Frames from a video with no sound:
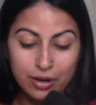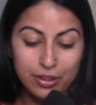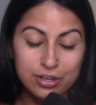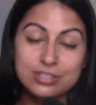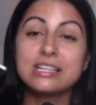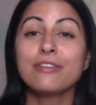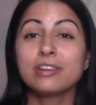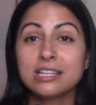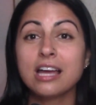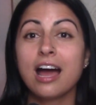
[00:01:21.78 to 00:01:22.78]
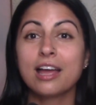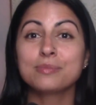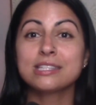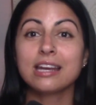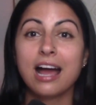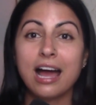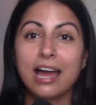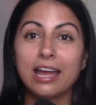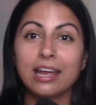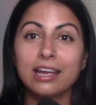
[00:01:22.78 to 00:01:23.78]
There's definitely times that
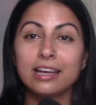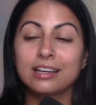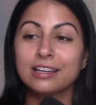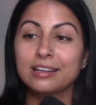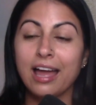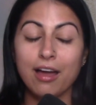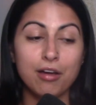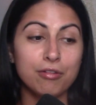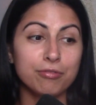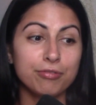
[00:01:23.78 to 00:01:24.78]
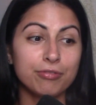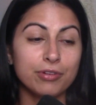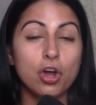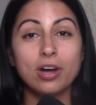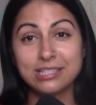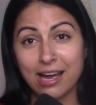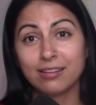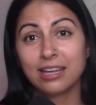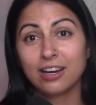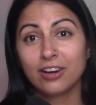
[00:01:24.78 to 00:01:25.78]
I have gone down
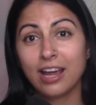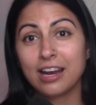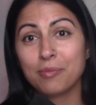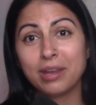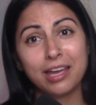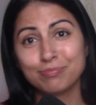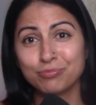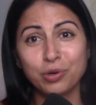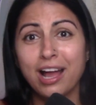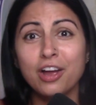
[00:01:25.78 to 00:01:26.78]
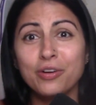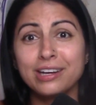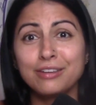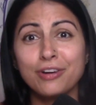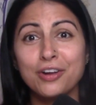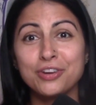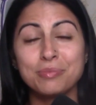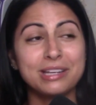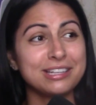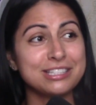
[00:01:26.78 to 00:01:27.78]
there and I'm like, we're not going any farther
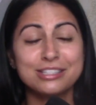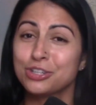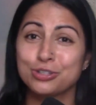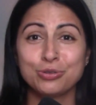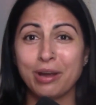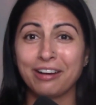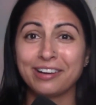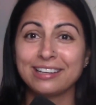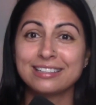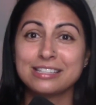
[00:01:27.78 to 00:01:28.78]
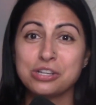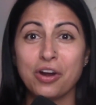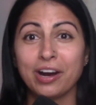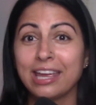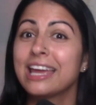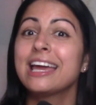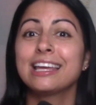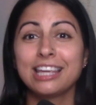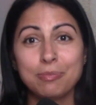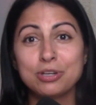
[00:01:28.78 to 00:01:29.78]
because you're too hairy. Sorry,
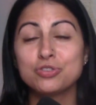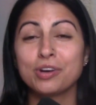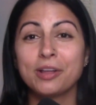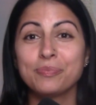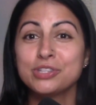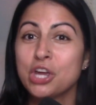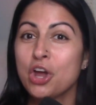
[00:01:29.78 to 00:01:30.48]
keep it trimmed.